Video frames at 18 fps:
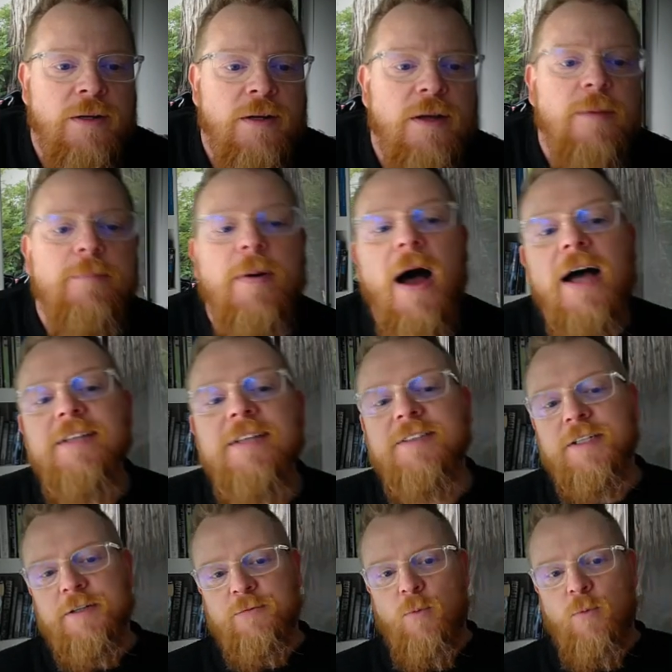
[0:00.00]

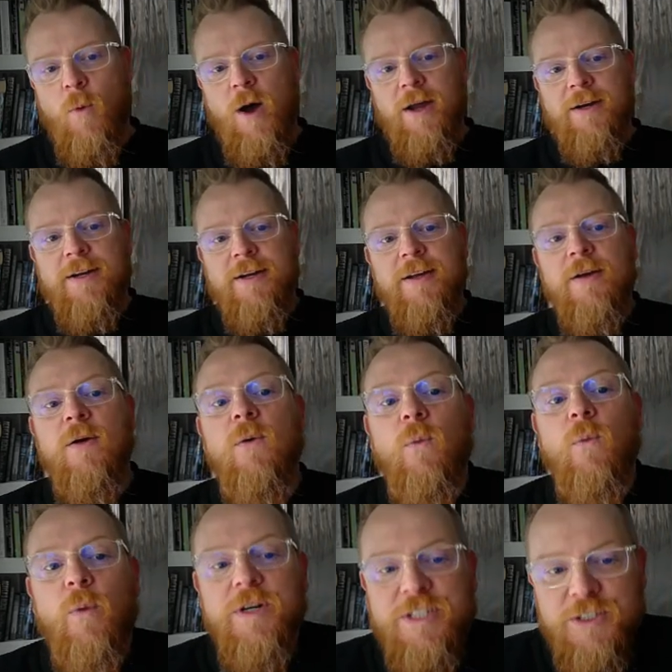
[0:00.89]
+1,
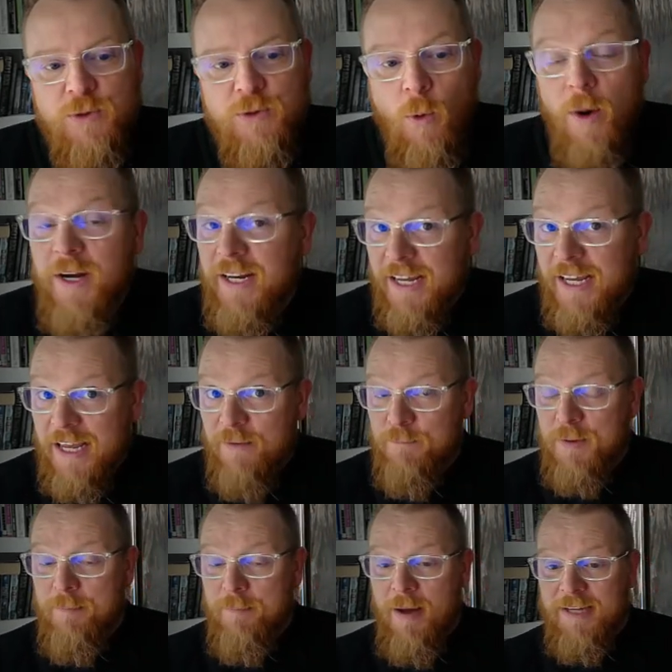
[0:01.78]
which is going to give me
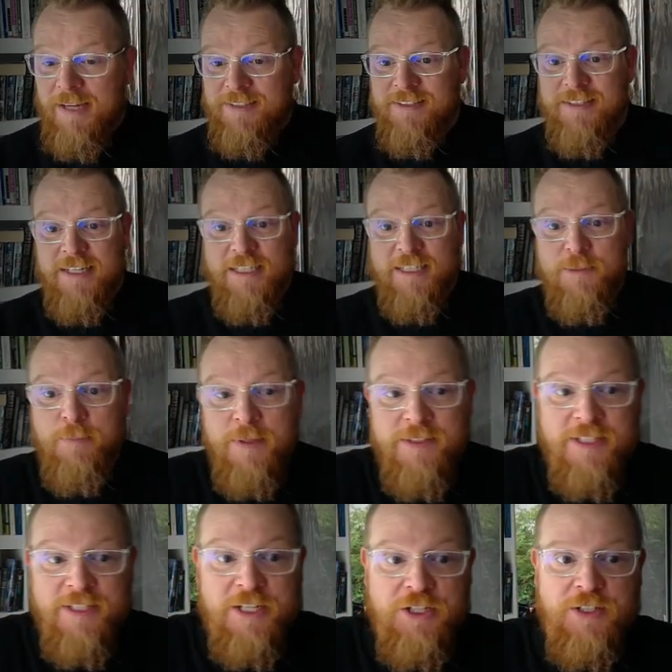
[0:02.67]
my 6
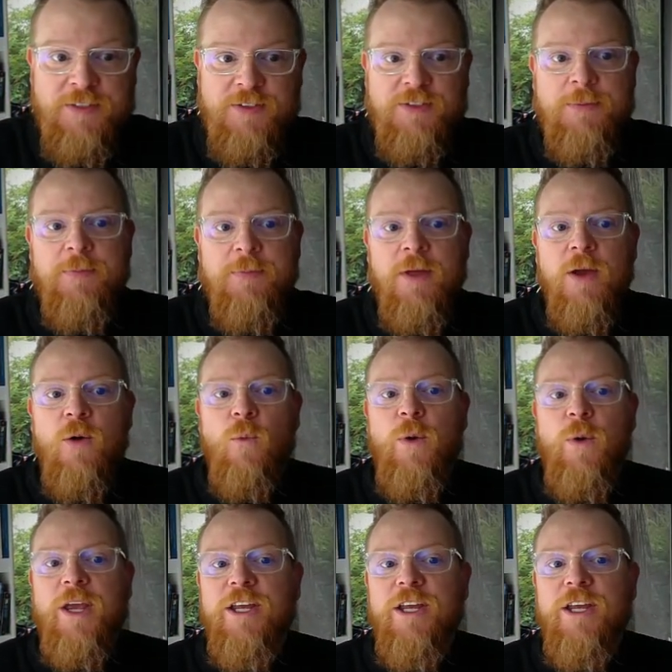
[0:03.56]
positions. We can do